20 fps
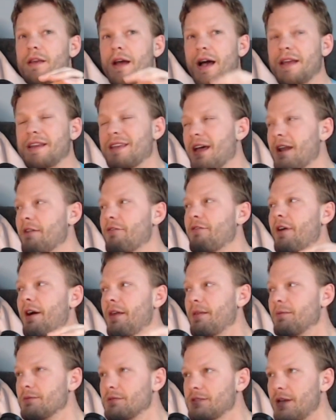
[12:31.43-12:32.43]
identify
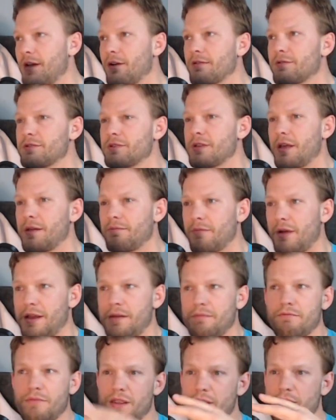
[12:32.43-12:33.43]
themselves that
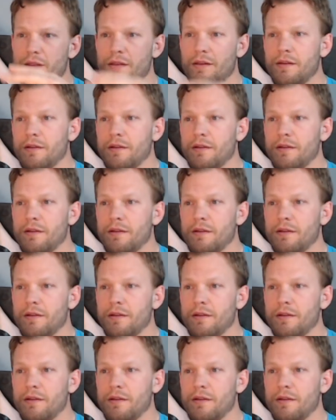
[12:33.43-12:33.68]
might be,